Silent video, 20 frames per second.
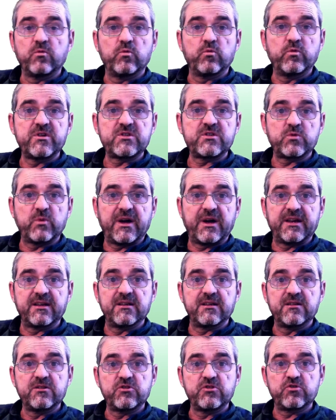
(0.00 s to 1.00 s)
which
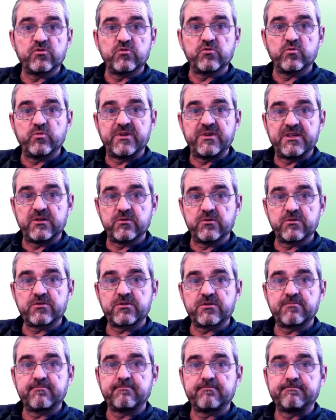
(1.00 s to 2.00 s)
one should we
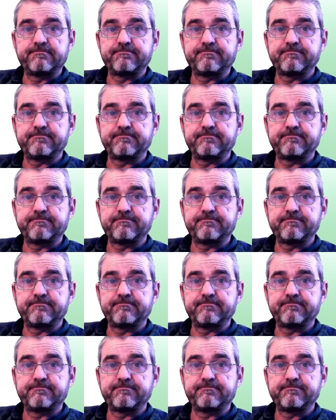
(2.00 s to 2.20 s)
use?